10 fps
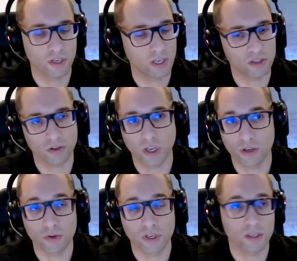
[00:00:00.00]
Yes, you can
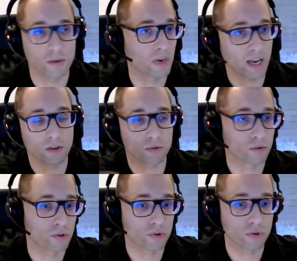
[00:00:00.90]
use it as a blinder
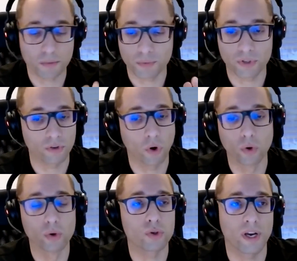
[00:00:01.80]
or a strobe, but
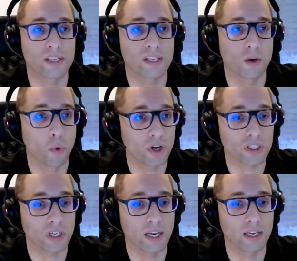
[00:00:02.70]
also as a
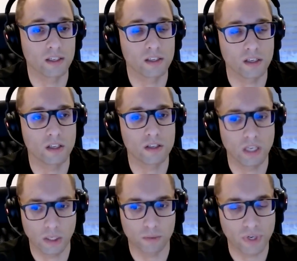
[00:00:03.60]
wash light.
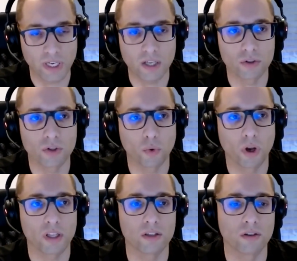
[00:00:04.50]
It's pretty good
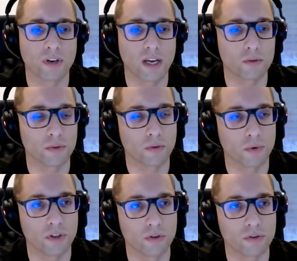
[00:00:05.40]
quality of light
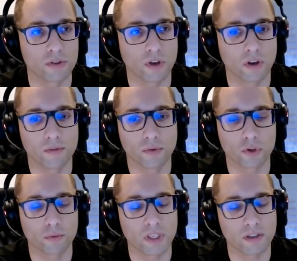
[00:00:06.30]
with those
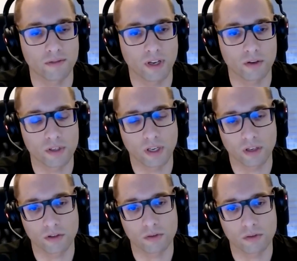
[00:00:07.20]
photometric values that I
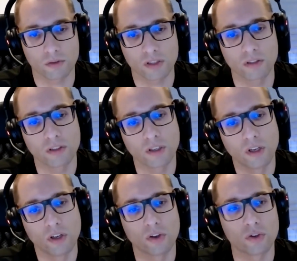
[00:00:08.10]
just mentioned.
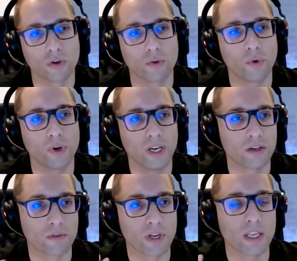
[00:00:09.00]
So
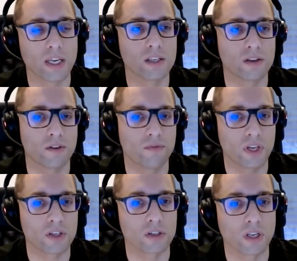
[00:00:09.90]
it really is a
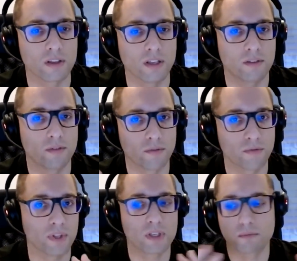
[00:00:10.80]
fixture that
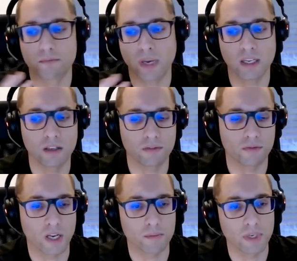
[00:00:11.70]
fits many
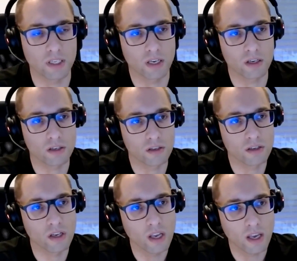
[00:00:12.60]
different
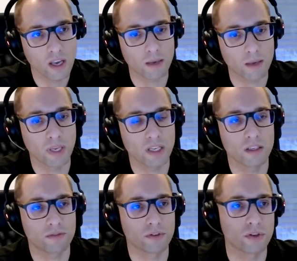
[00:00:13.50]
applications and many
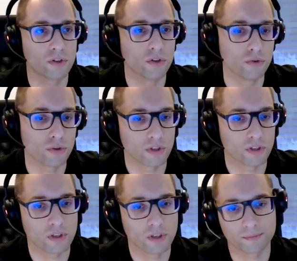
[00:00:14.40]
different
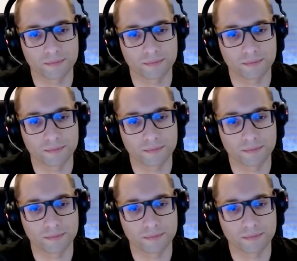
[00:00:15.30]
uses.